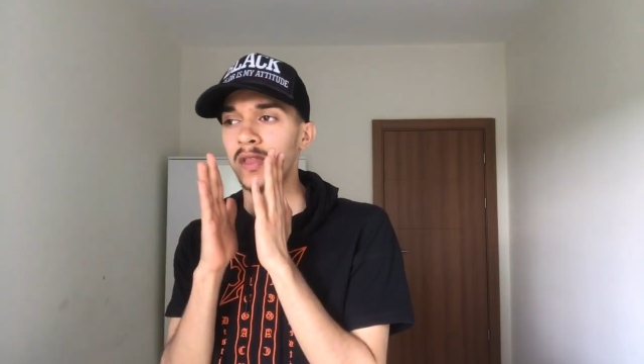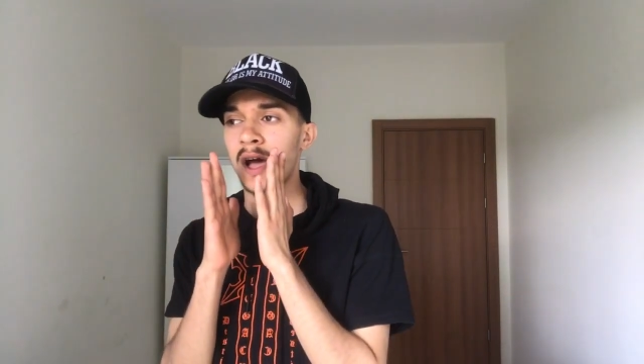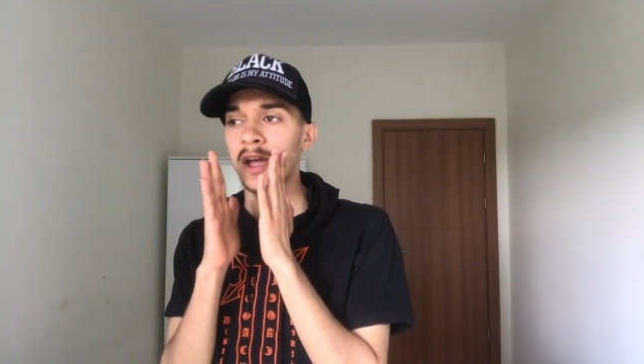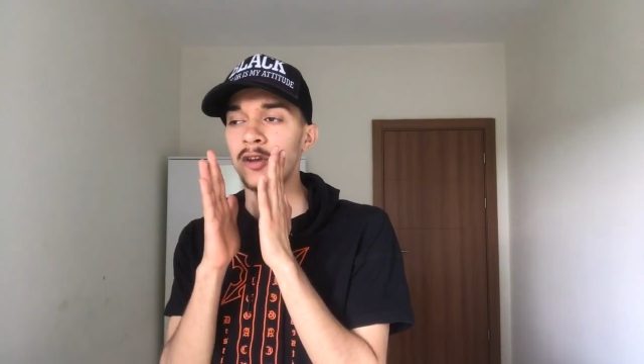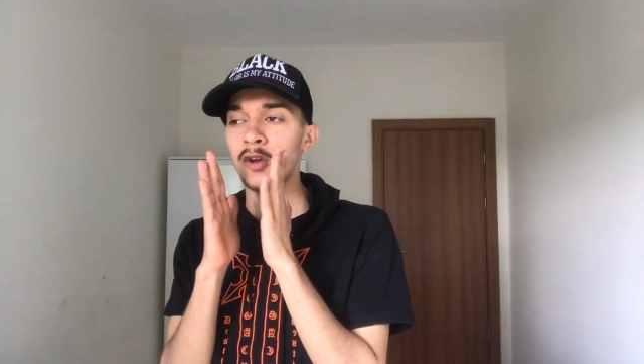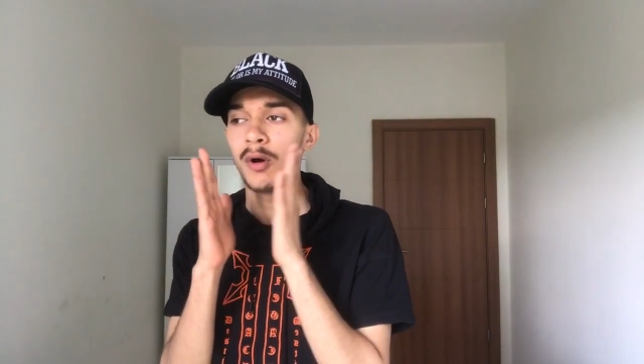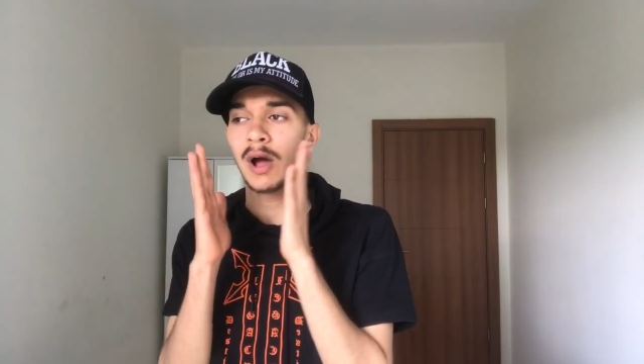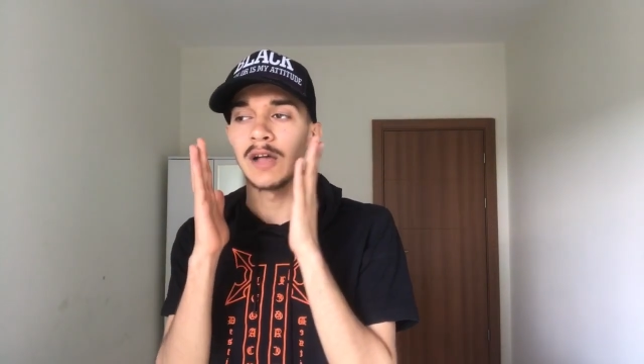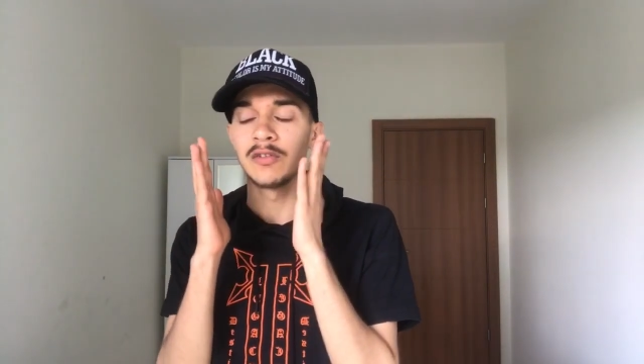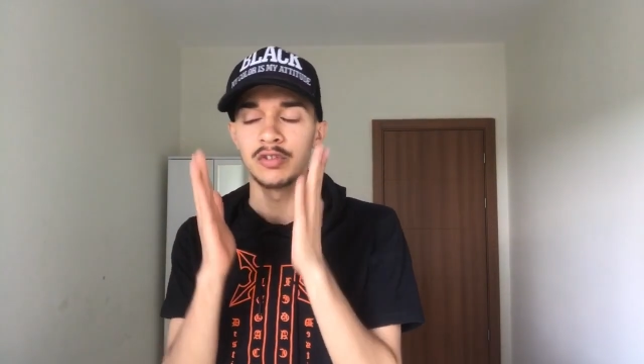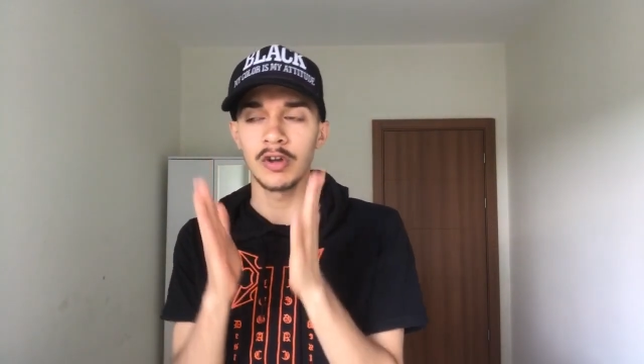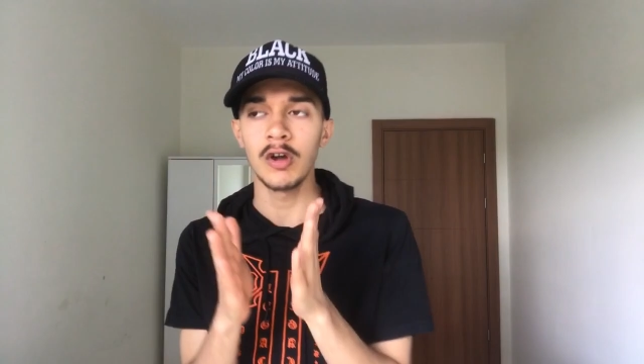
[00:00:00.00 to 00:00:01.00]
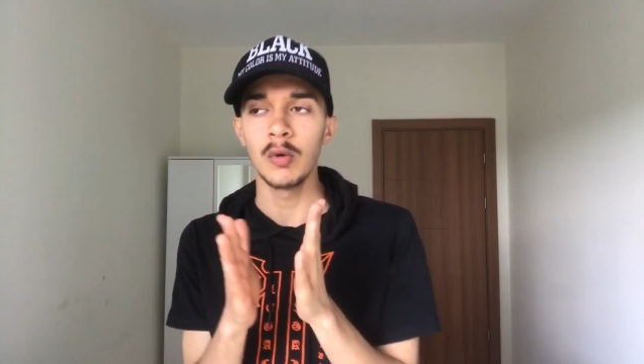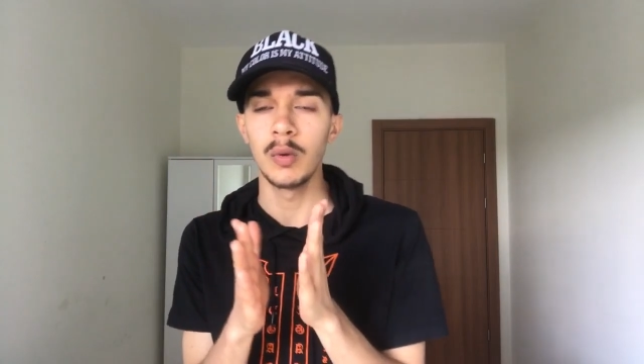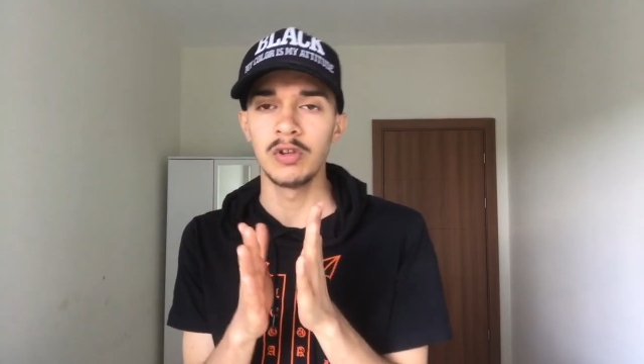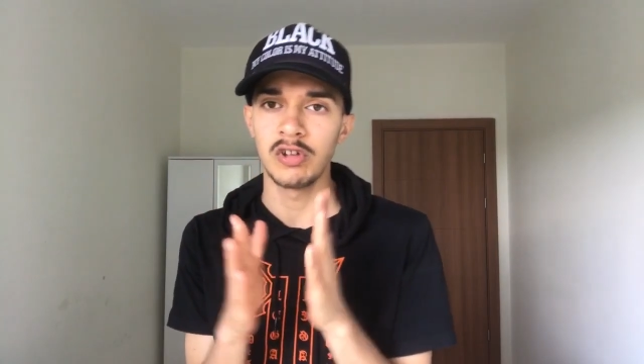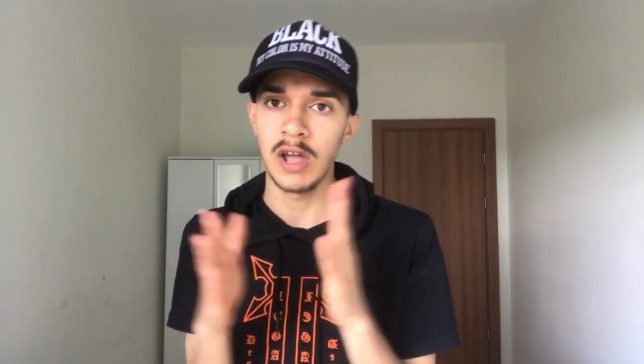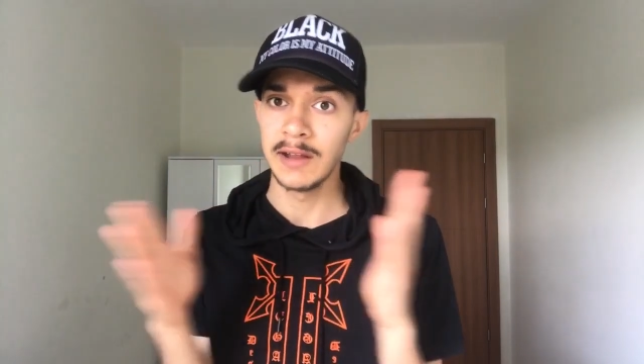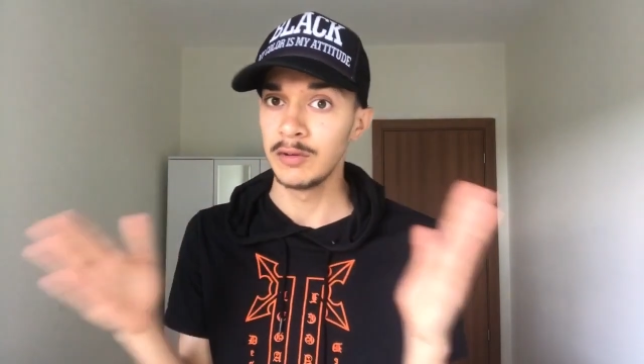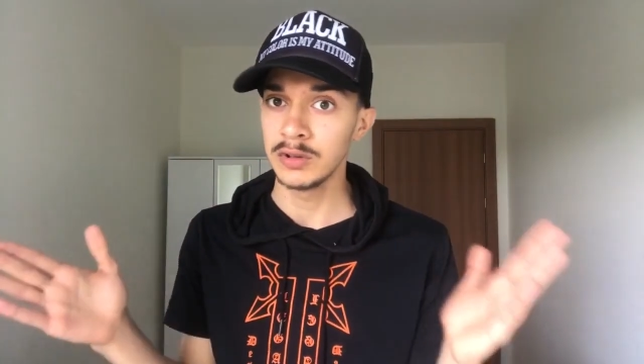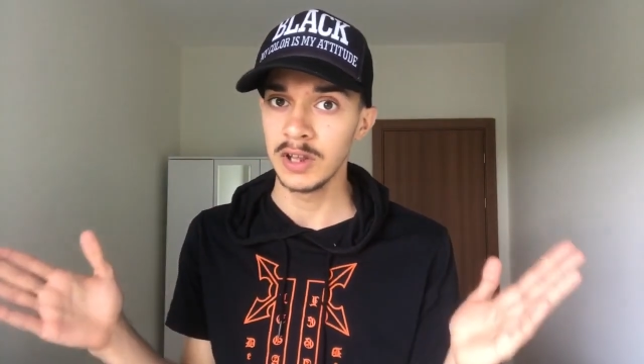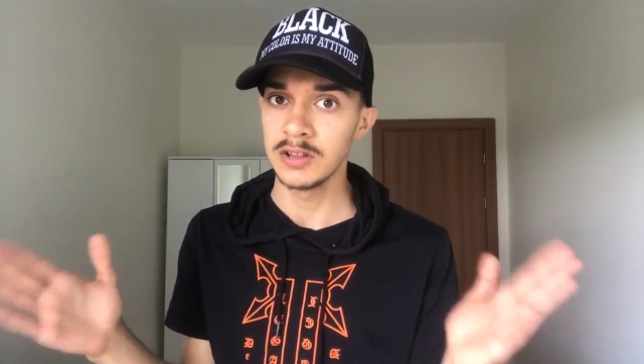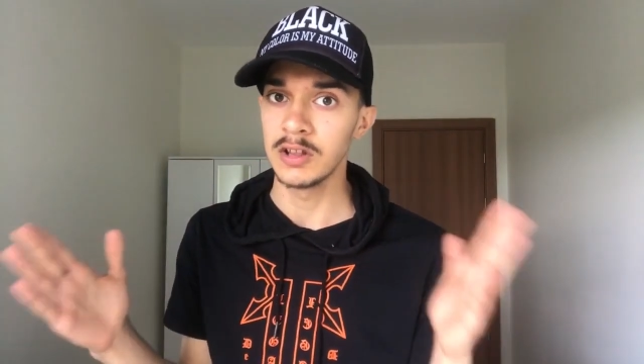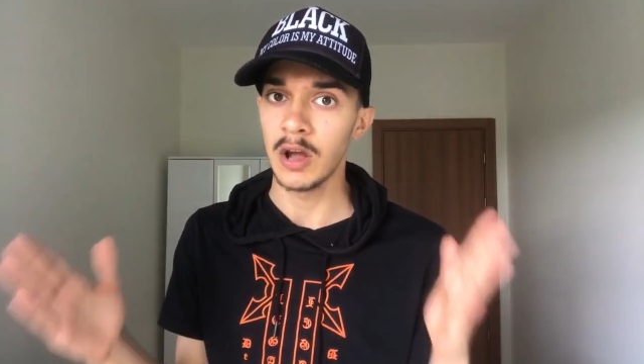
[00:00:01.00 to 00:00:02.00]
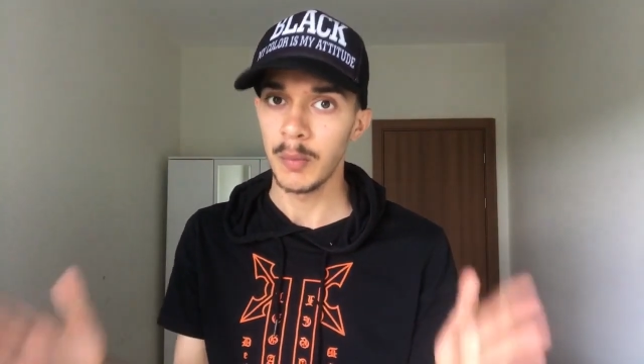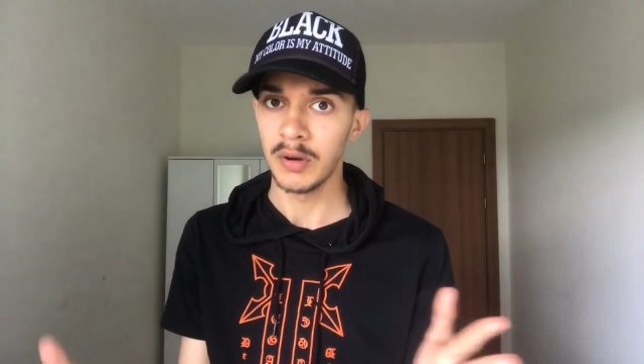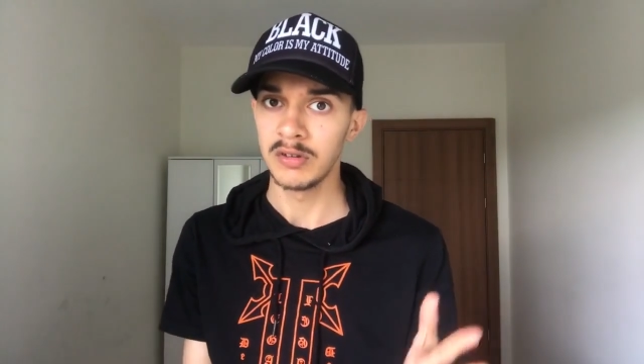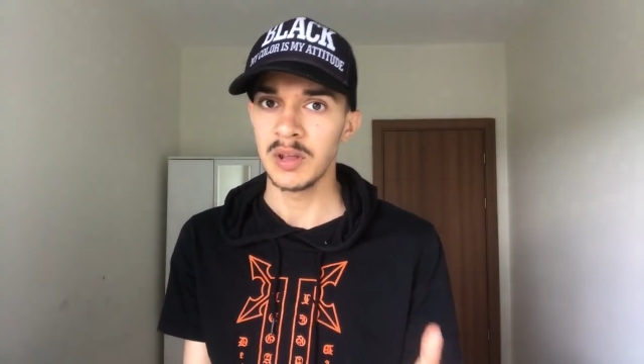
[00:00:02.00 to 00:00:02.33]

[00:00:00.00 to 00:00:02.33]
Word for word: I know a song which I don't get the copyright,